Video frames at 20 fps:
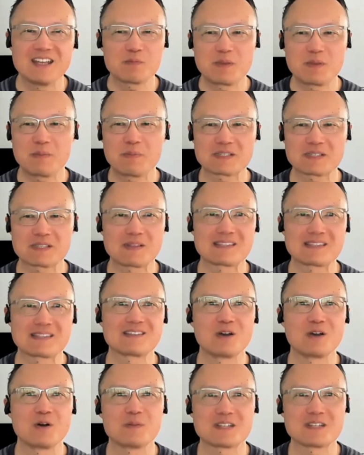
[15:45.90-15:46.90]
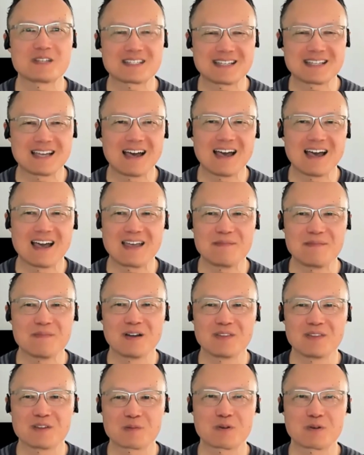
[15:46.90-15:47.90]
People spend so much time
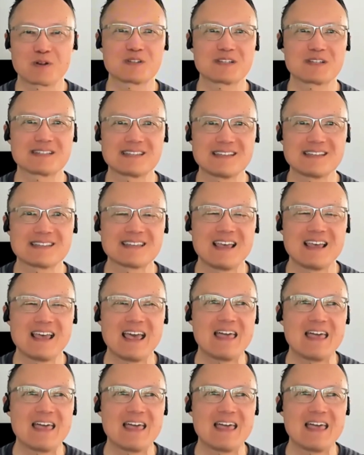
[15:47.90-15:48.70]
on their purchases